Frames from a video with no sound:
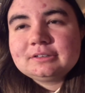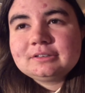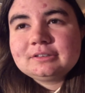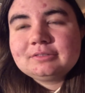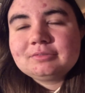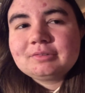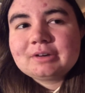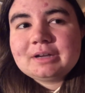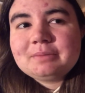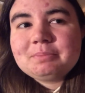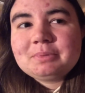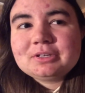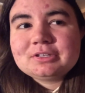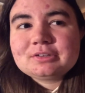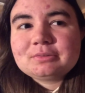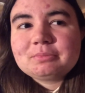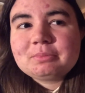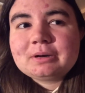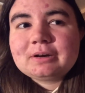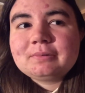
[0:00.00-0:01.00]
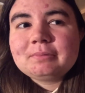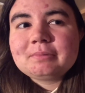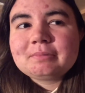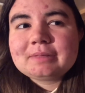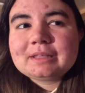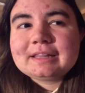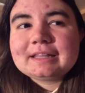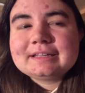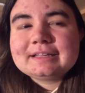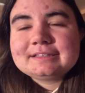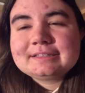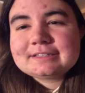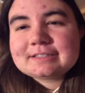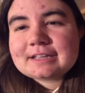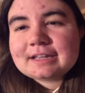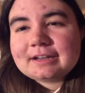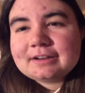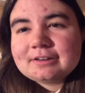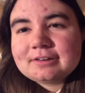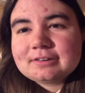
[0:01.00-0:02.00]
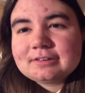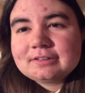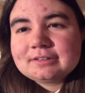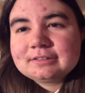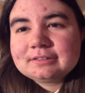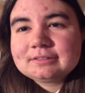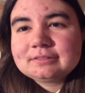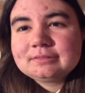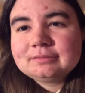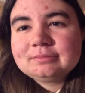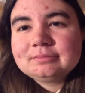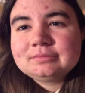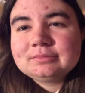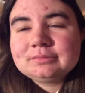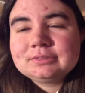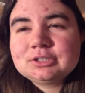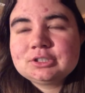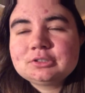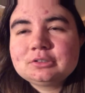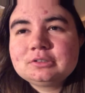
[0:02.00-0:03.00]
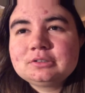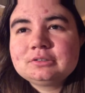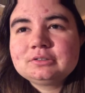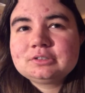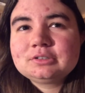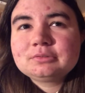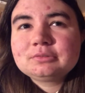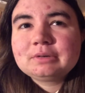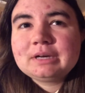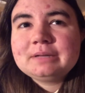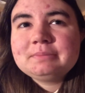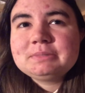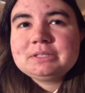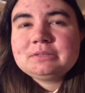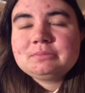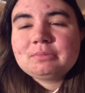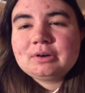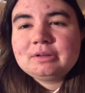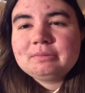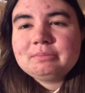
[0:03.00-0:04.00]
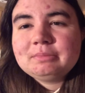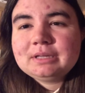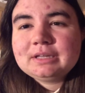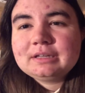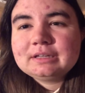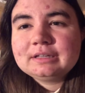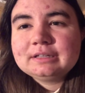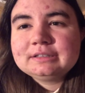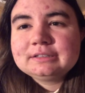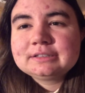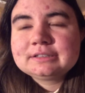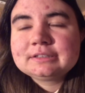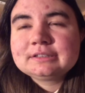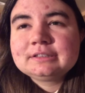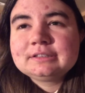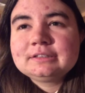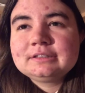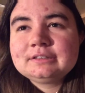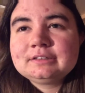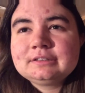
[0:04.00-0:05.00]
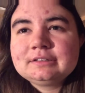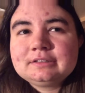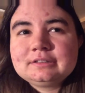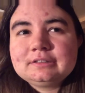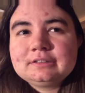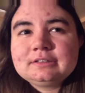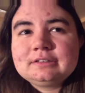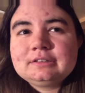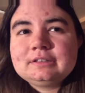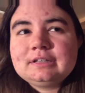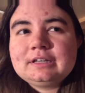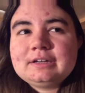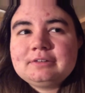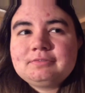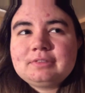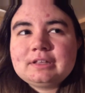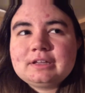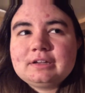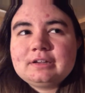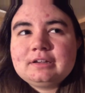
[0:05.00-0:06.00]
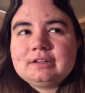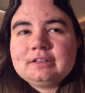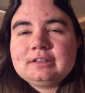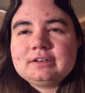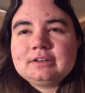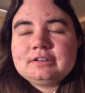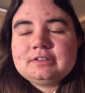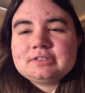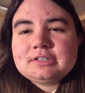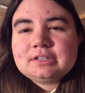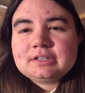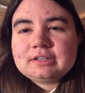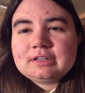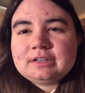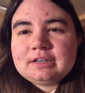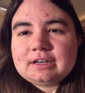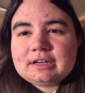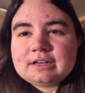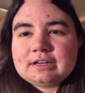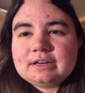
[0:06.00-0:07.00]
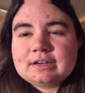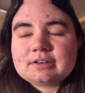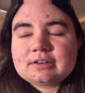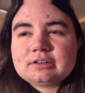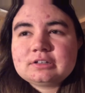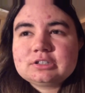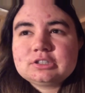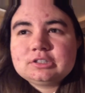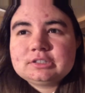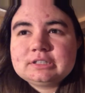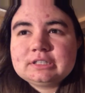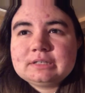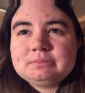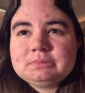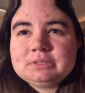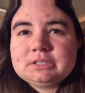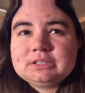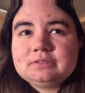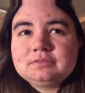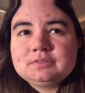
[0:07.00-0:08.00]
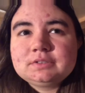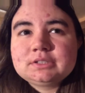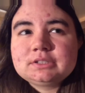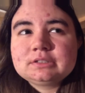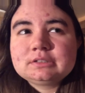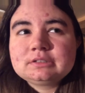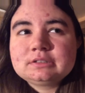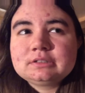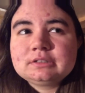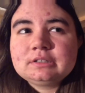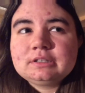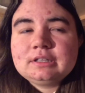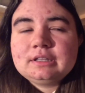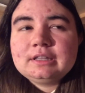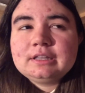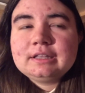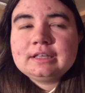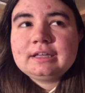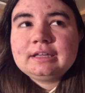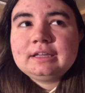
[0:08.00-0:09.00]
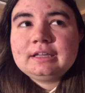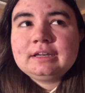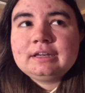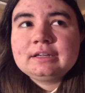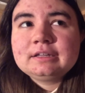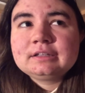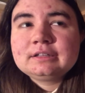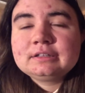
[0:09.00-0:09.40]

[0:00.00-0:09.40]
rapists are probably less scared to rape someone, because if they're using any kind of contraceptives, then